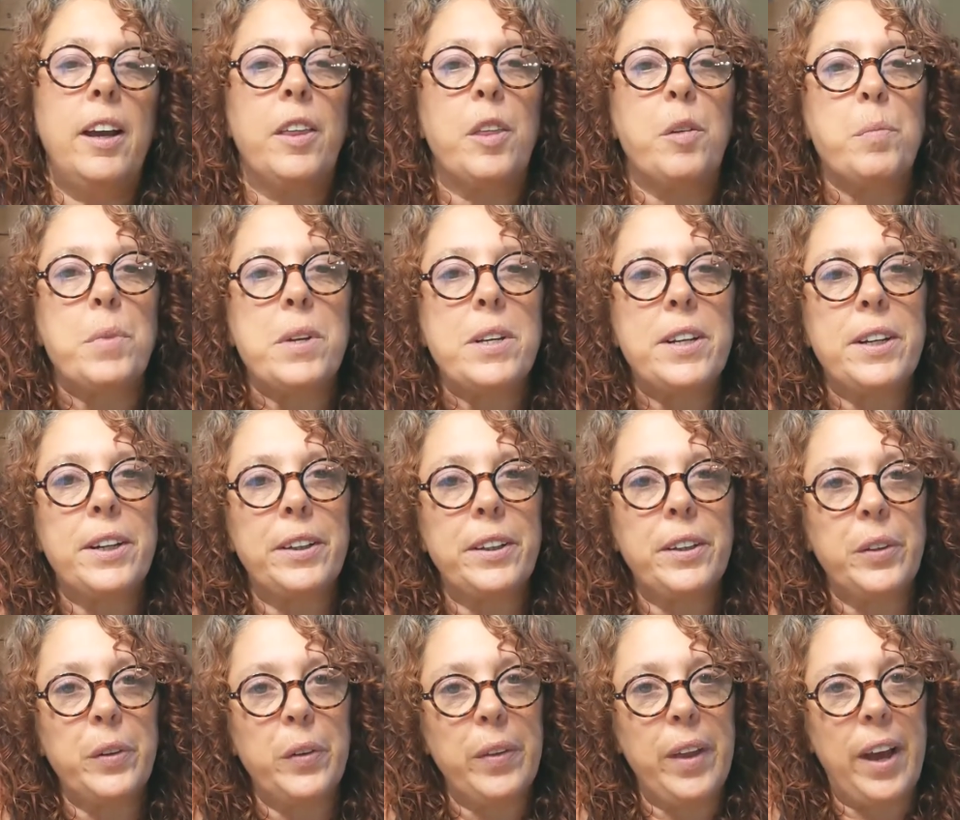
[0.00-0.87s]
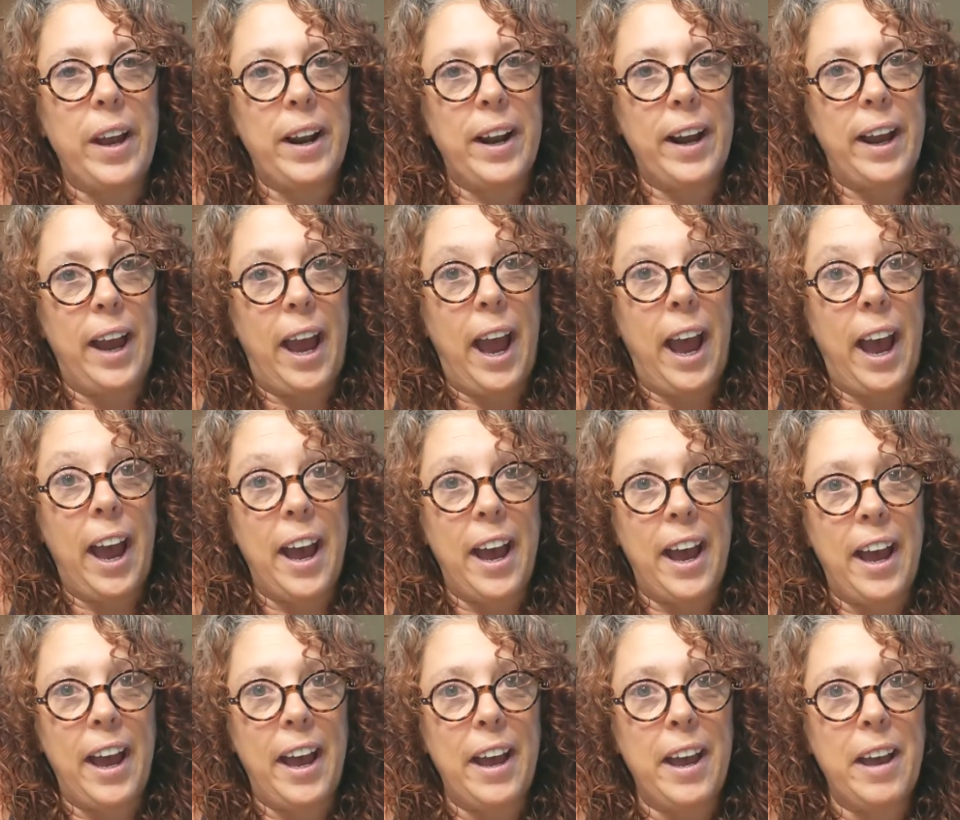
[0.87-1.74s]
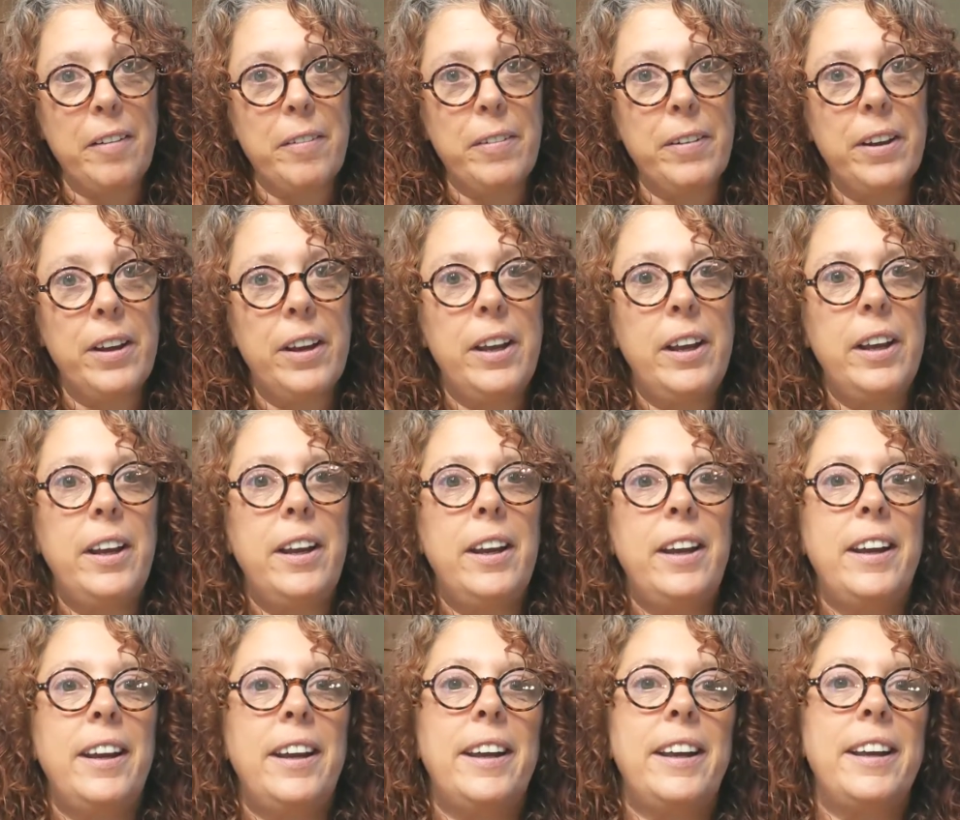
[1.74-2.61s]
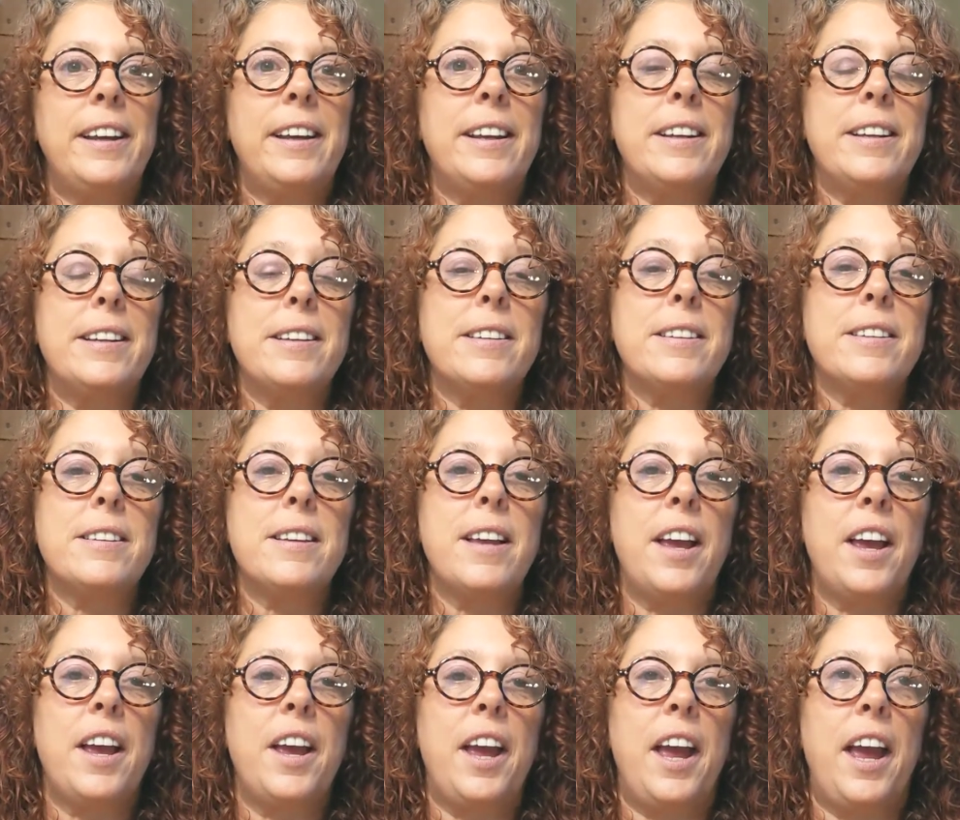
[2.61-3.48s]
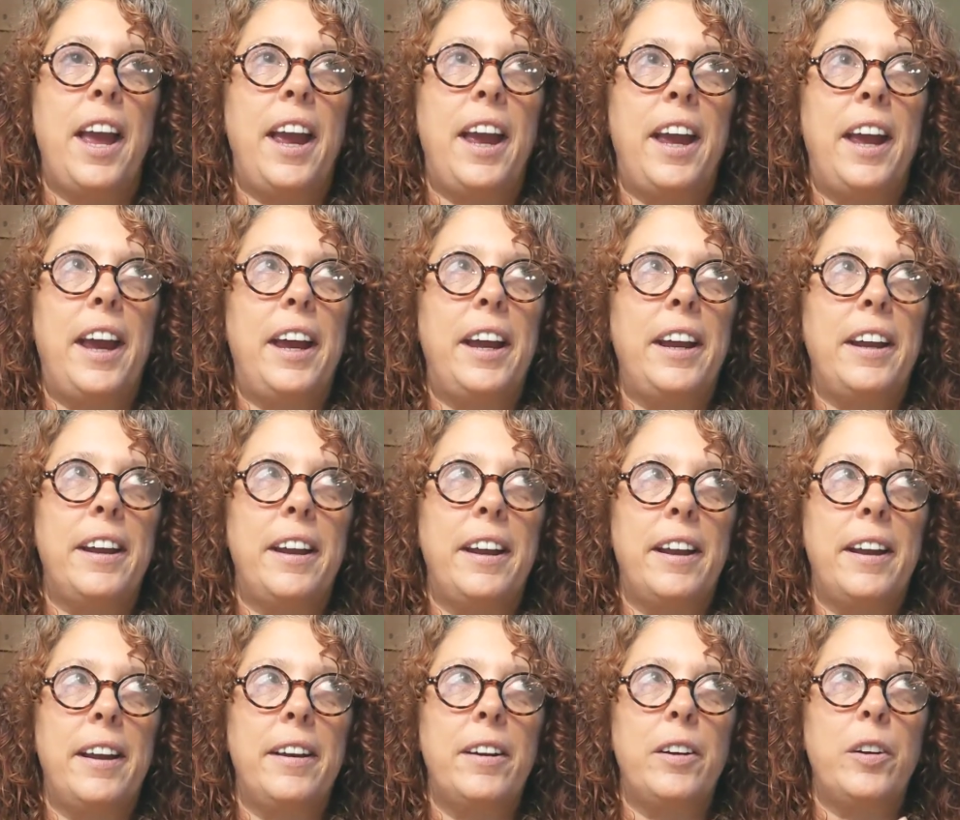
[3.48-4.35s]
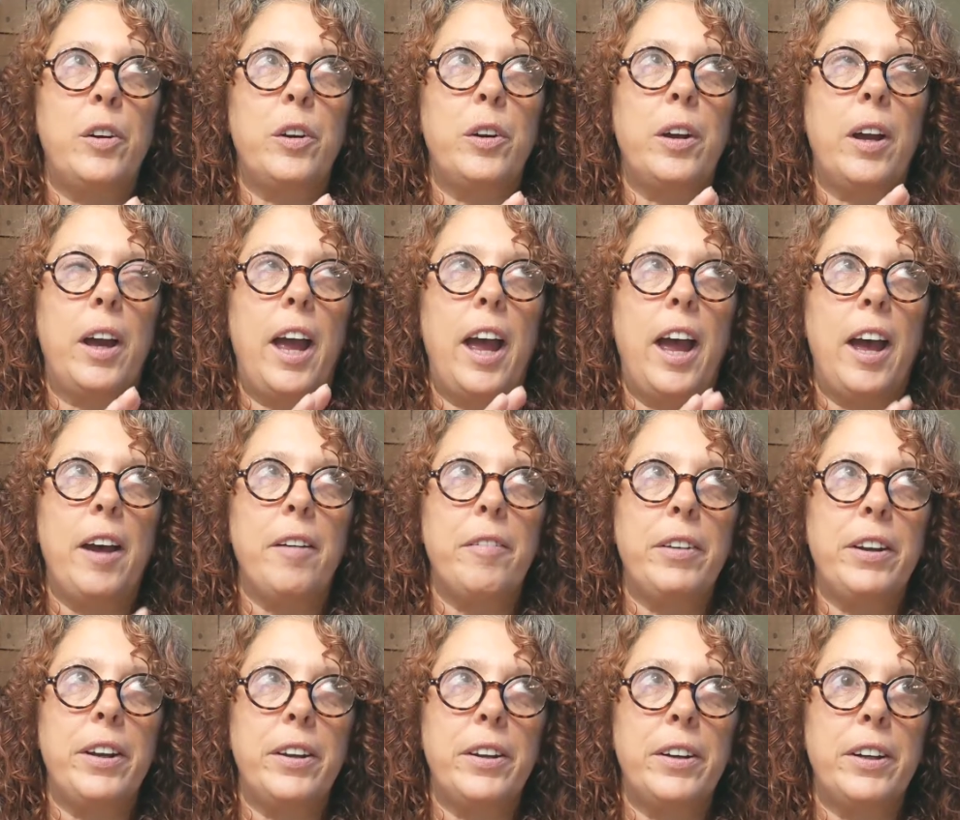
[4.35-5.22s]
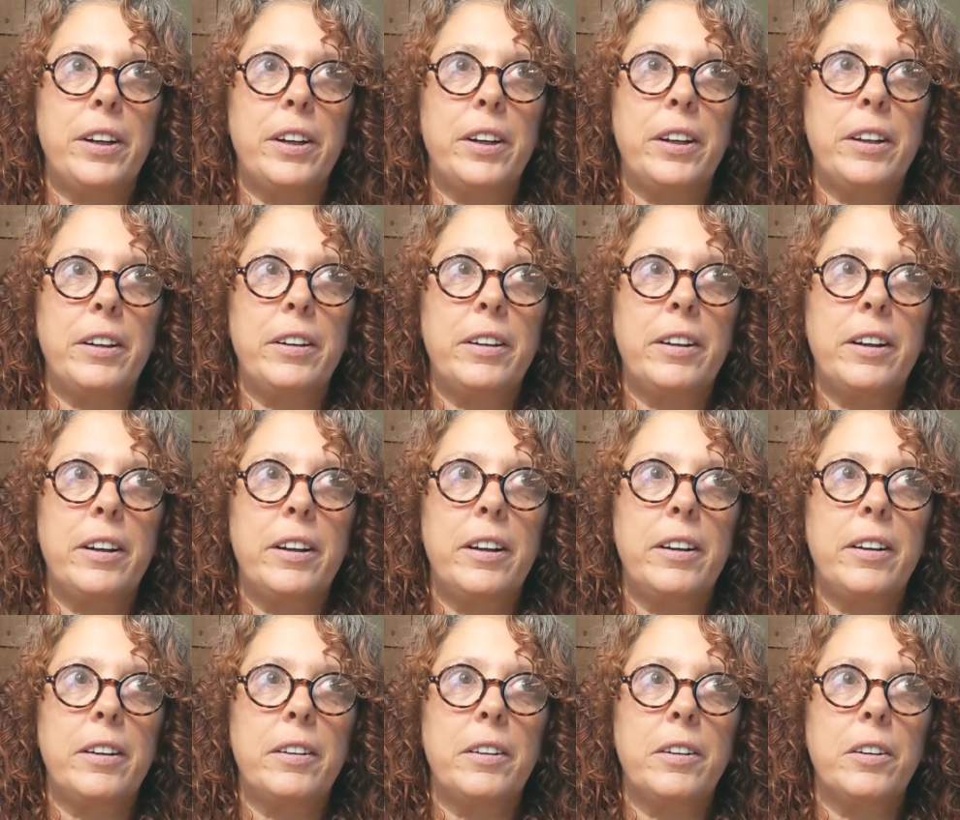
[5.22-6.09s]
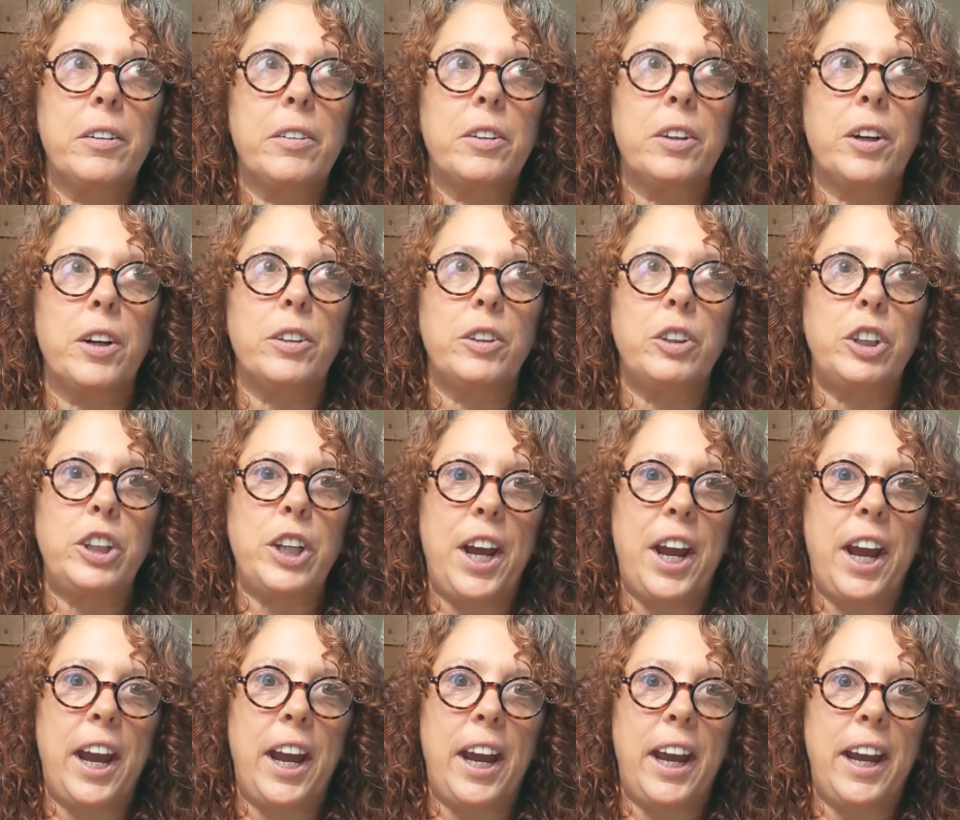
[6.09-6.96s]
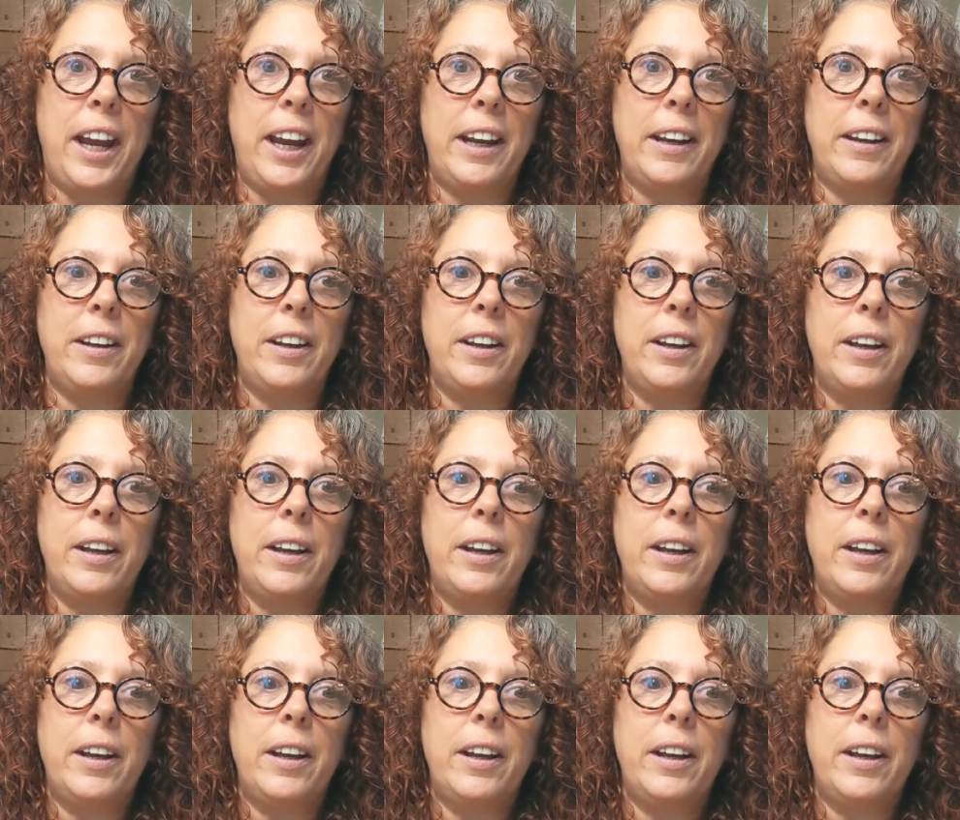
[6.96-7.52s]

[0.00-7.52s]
The material that I have is a heavier crocheted,